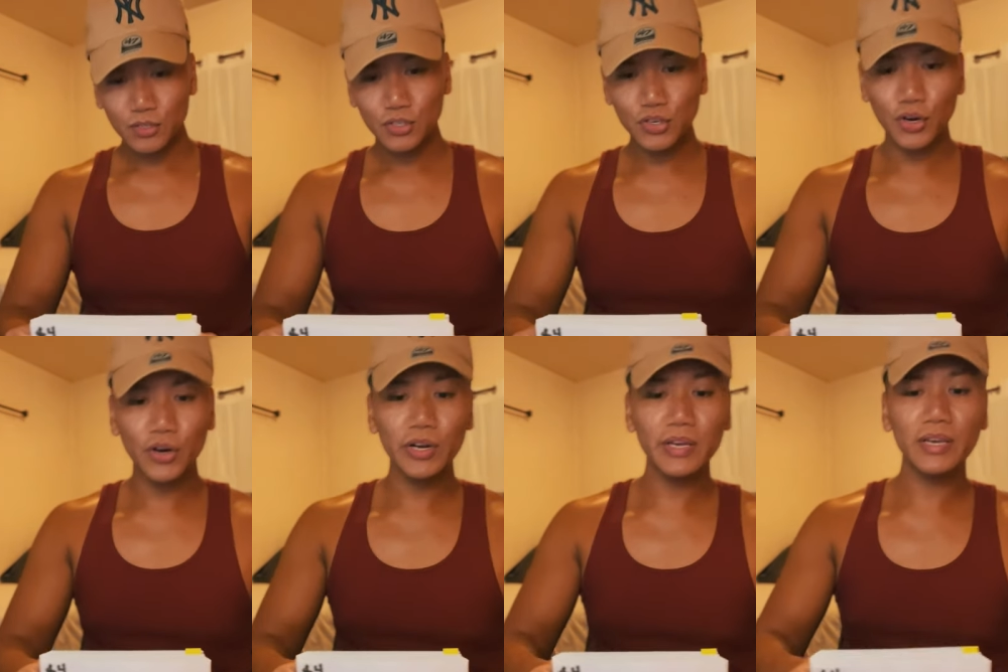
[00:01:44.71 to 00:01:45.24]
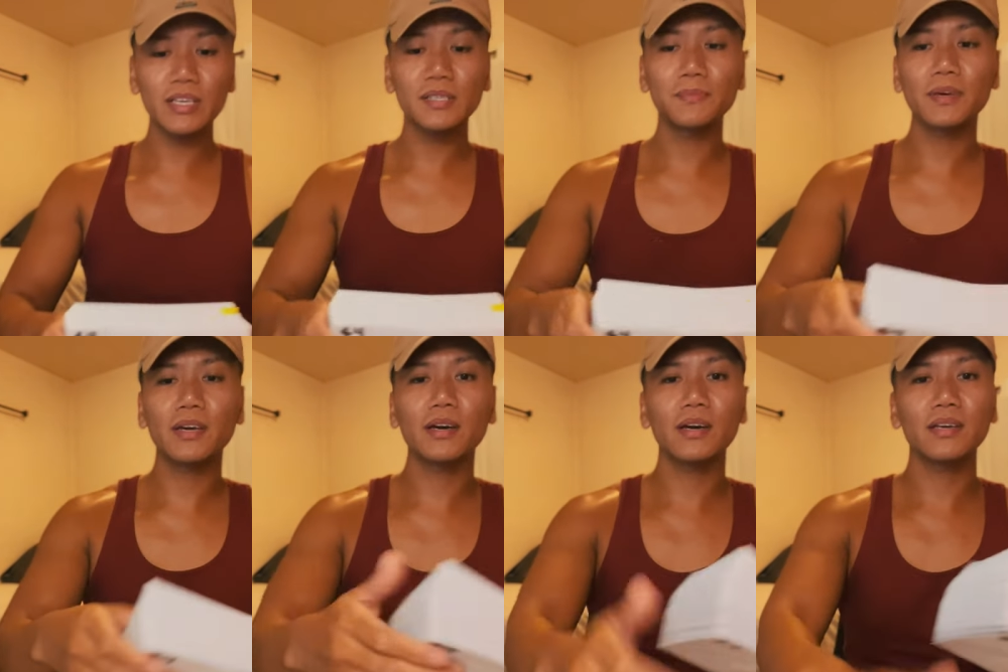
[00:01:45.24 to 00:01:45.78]
journey is
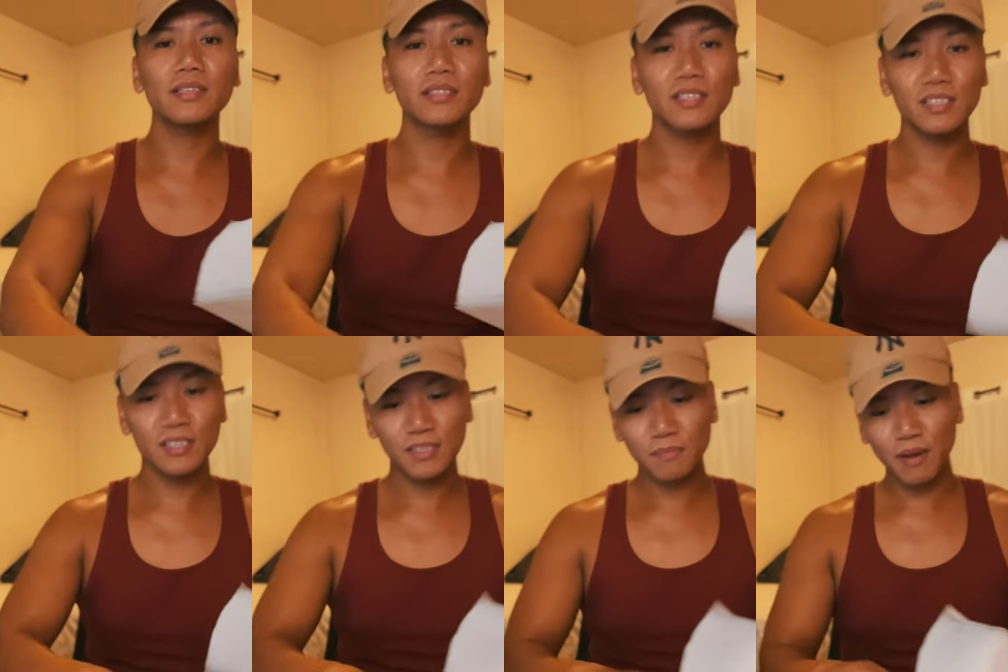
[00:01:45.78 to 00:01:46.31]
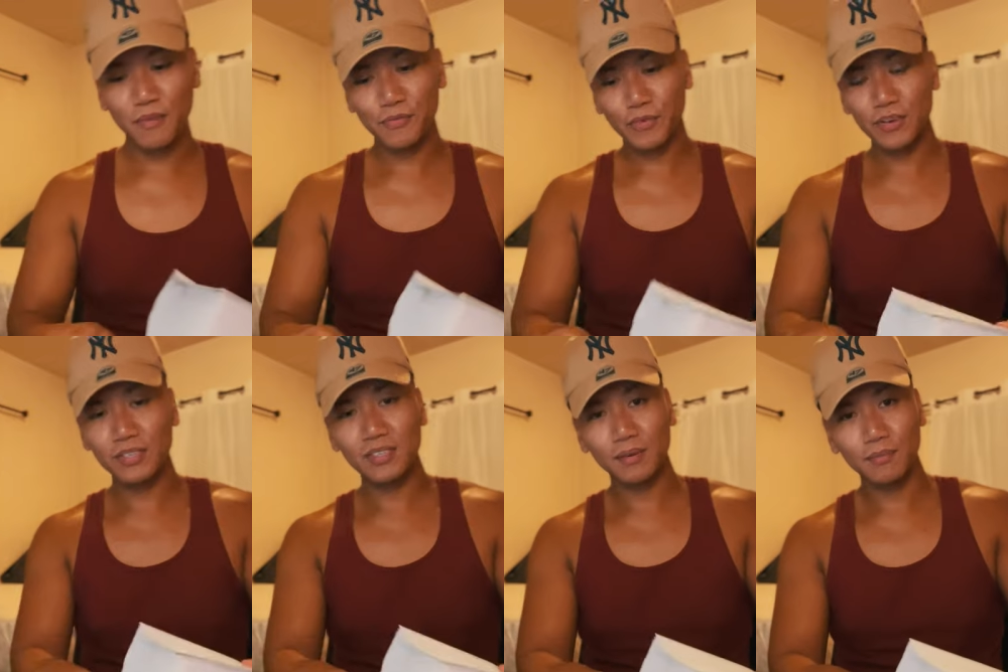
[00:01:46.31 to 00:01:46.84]
because this is my
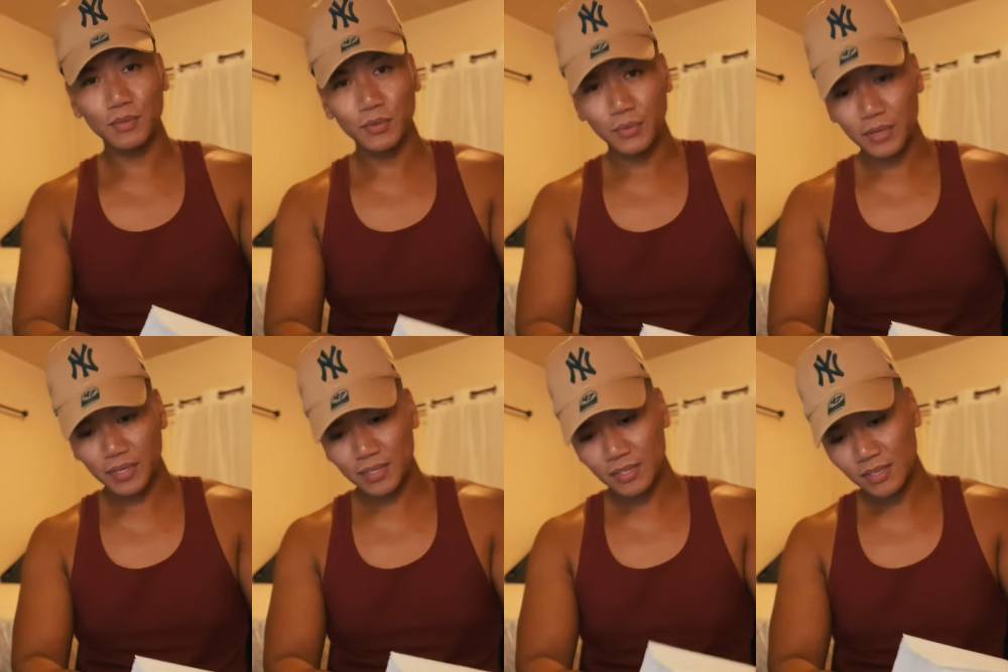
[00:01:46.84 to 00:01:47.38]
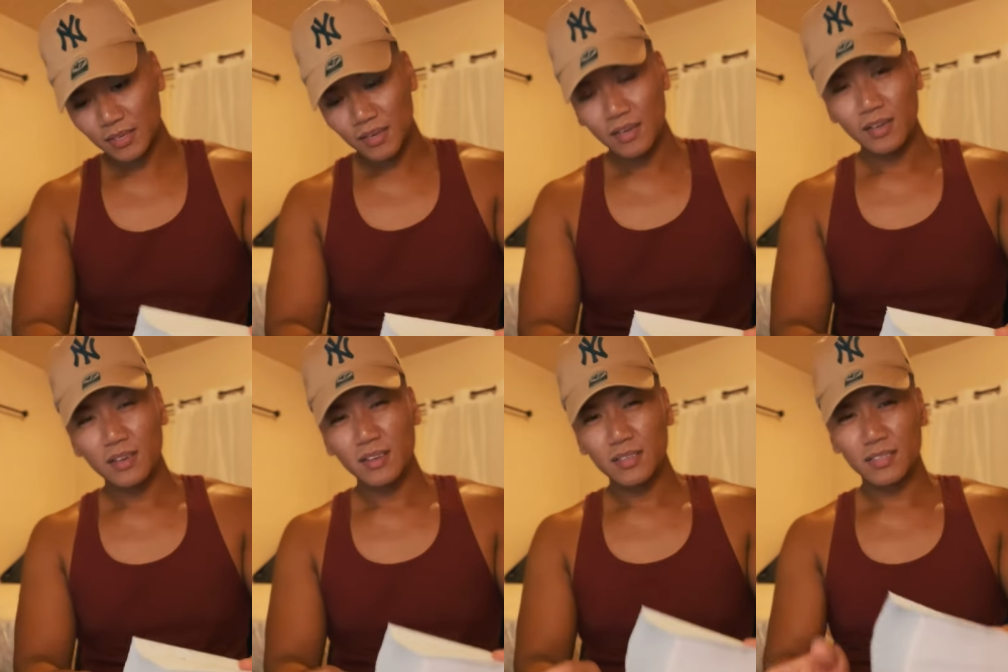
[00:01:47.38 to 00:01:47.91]
first time doing
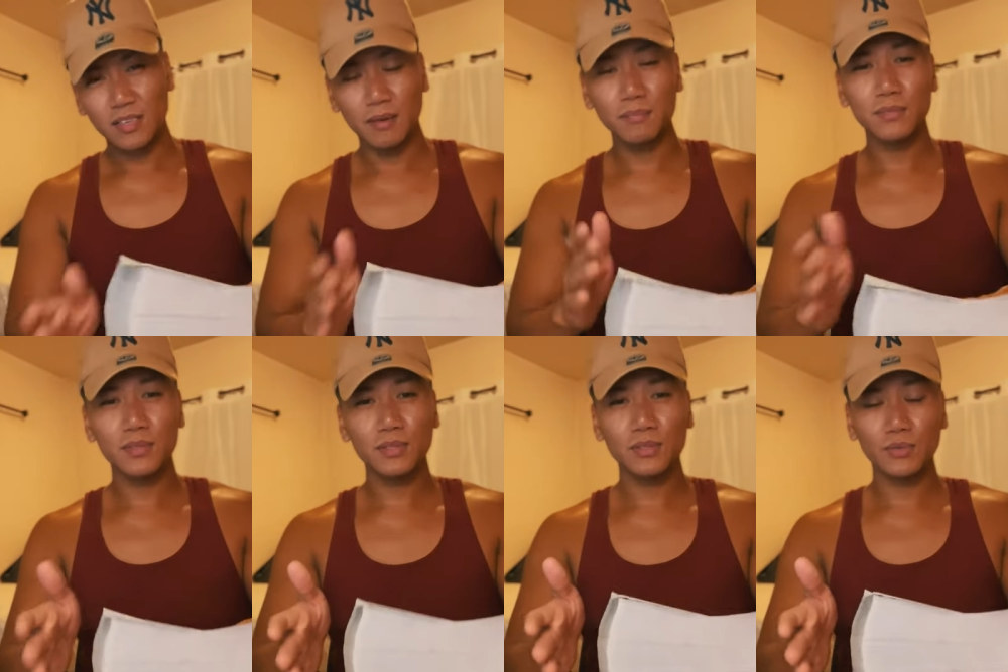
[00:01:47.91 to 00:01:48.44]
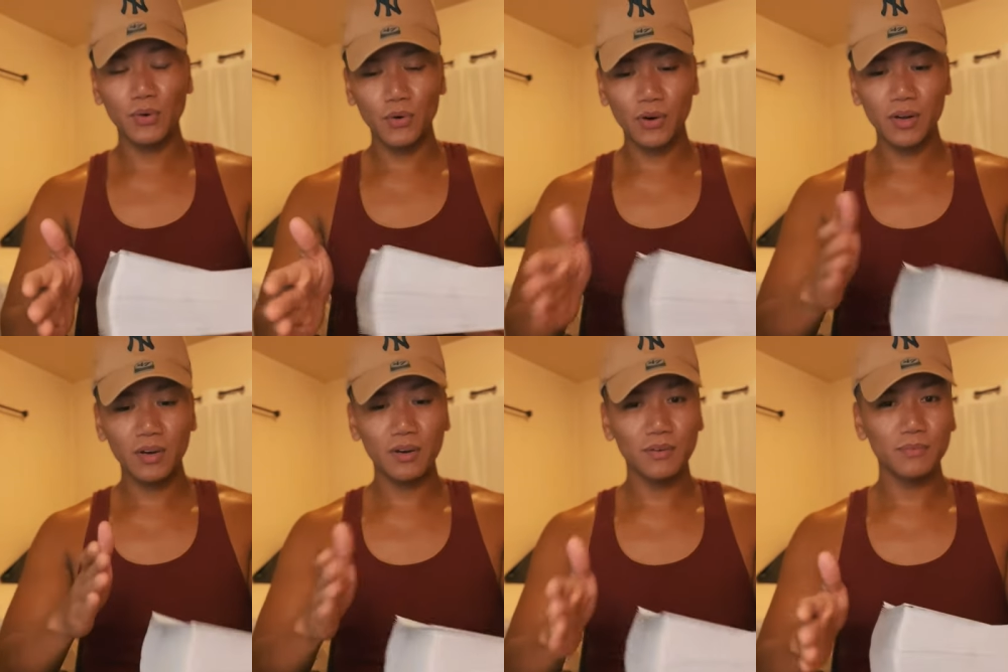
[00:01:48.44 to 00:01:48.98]
some
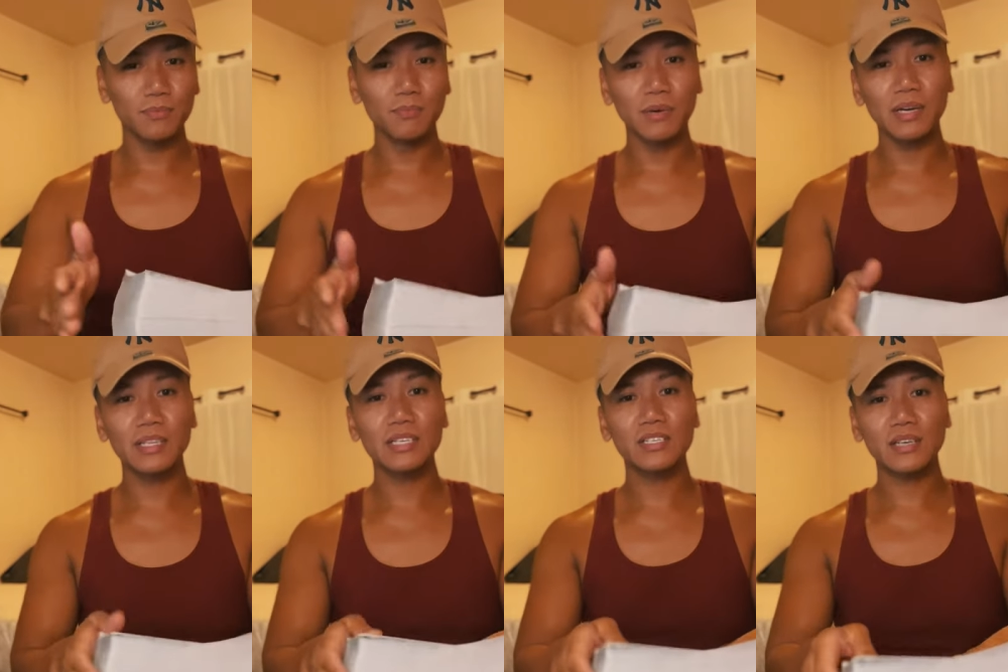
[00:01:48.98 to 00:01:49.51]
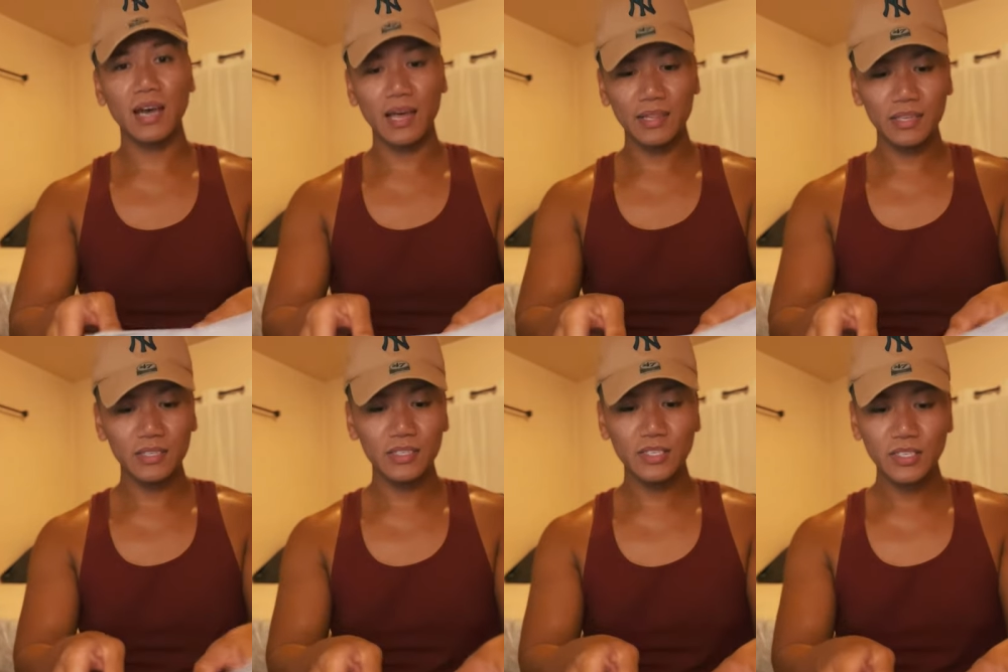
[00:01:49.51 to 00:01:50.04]
sort of money
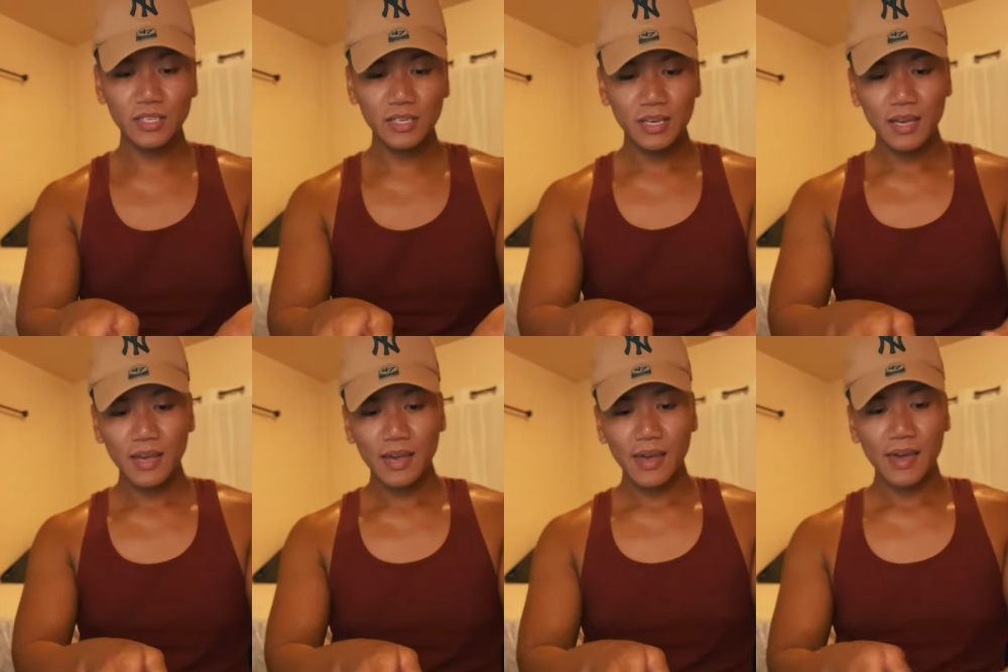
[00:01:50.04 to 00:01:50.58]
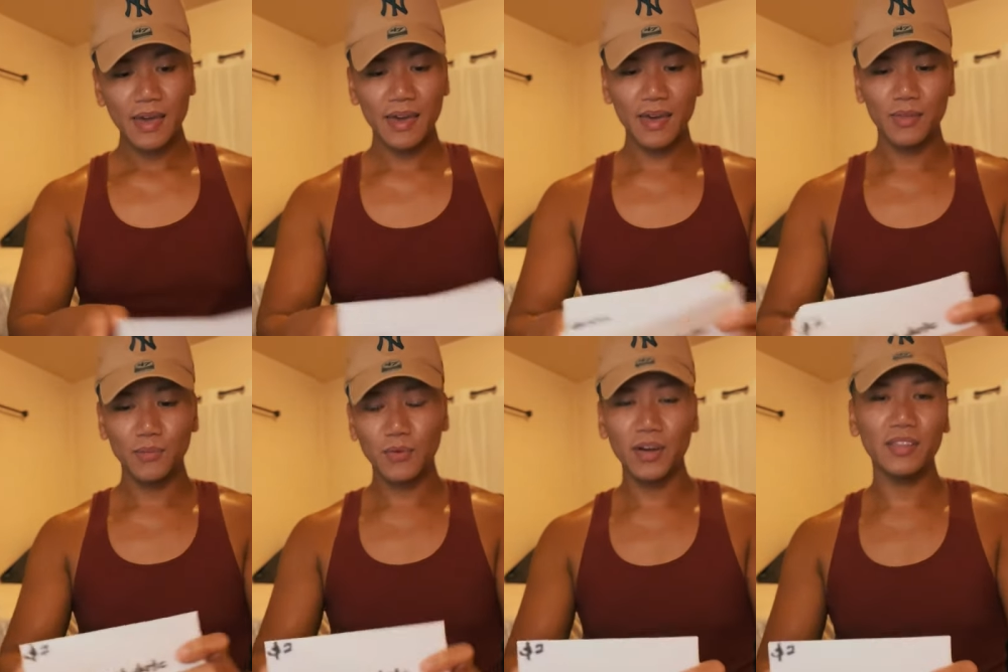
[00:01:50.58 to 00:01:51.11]
challenge,
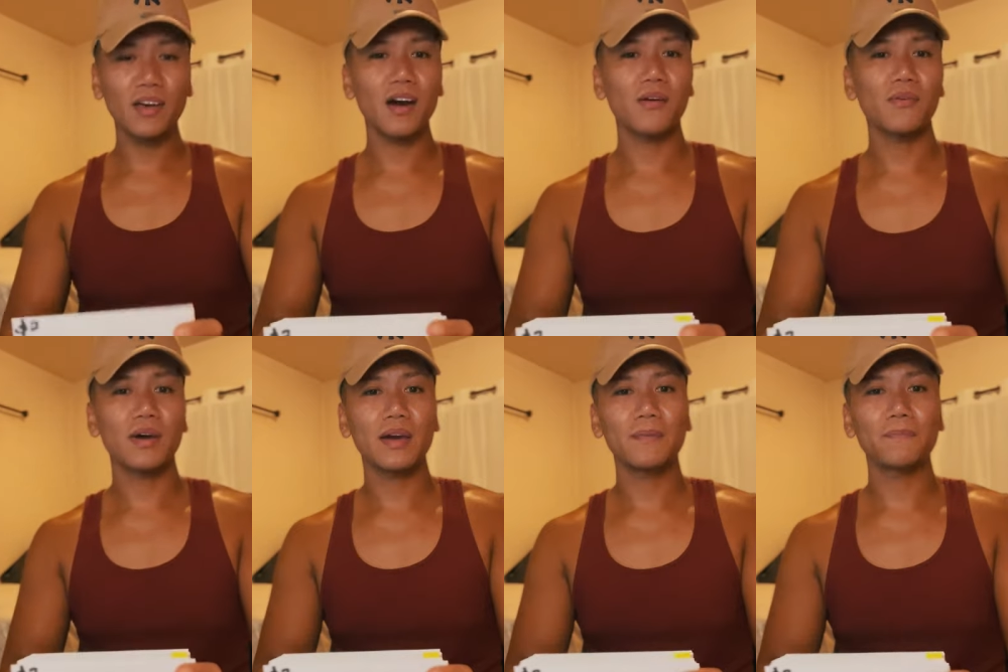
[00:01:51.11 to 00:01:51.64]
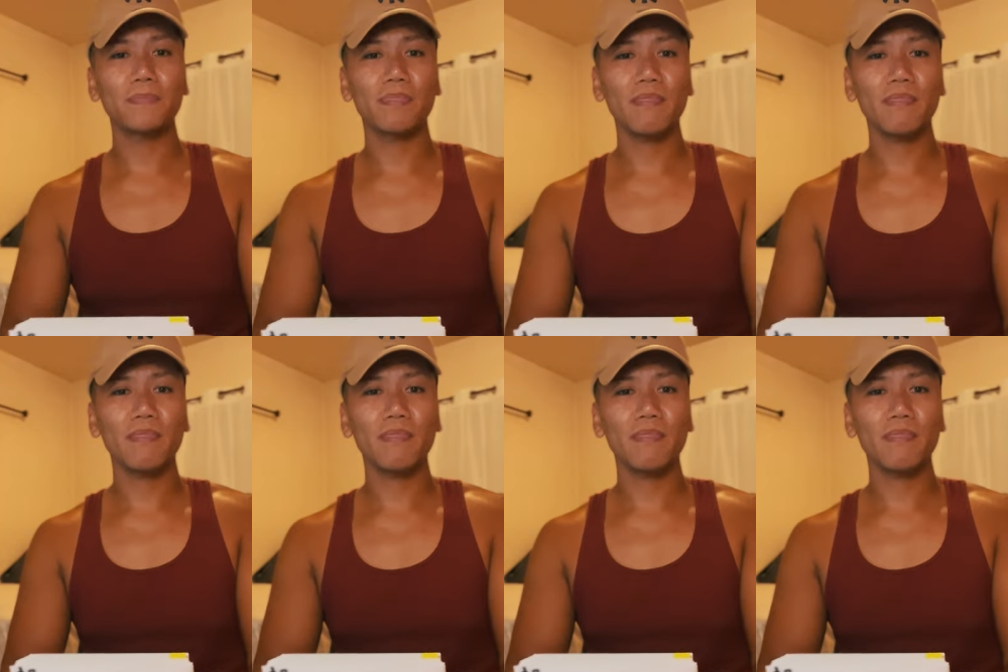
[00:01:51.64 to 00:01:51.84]
and why not, right?